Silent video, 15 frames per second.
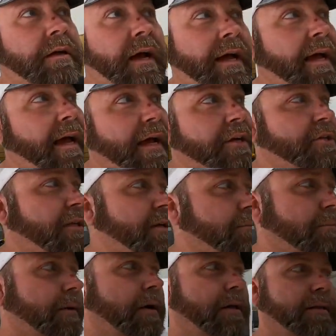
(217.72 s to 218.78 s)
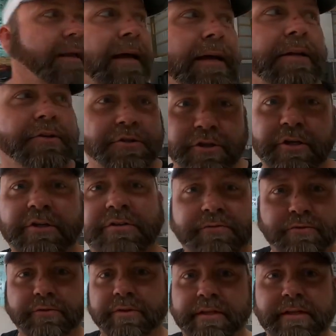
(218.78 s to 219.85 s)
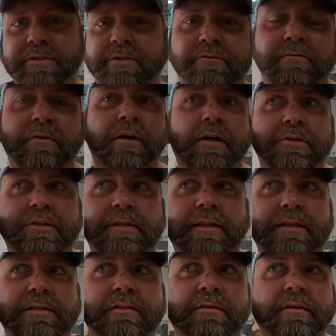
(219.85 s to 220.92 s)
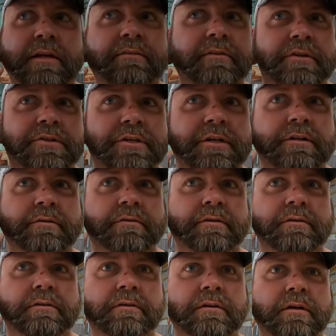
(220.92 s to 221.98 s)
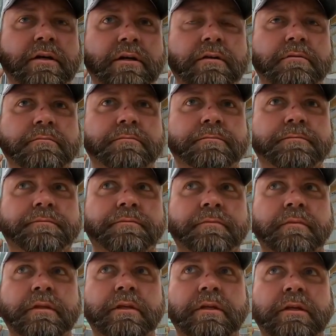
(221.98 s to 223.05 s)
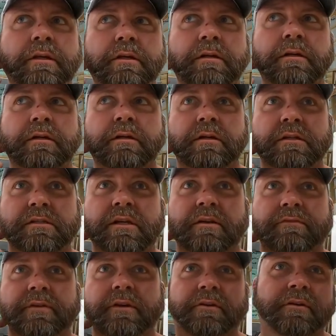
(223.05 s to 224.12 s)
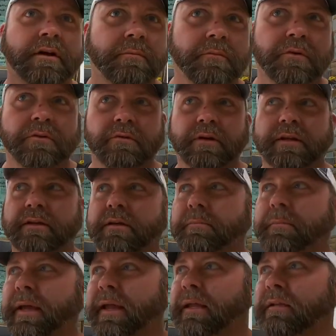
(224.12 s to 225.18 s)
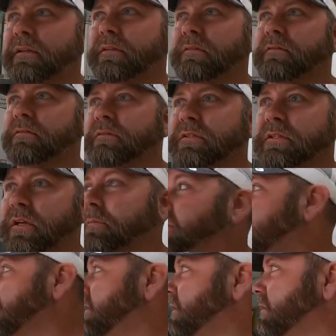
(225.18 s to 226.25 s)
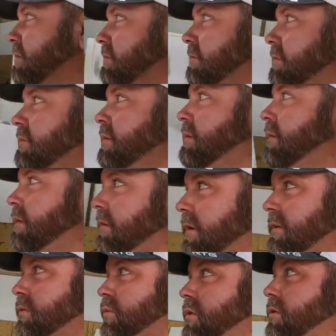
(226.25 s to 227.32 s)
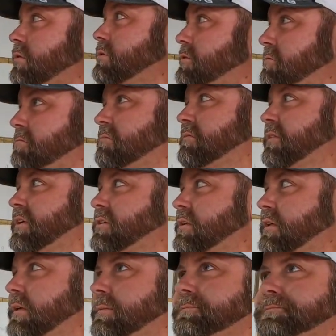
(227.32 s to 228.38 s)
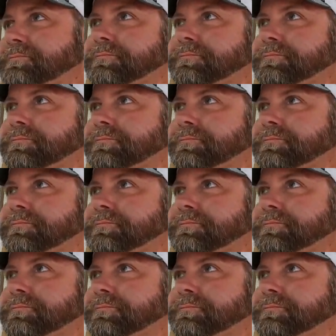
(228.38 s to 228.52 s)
I actually bought that just for this garage, and that's not even a joke. Because I figured I'm going to end up painting something in here, like the walls, eventually.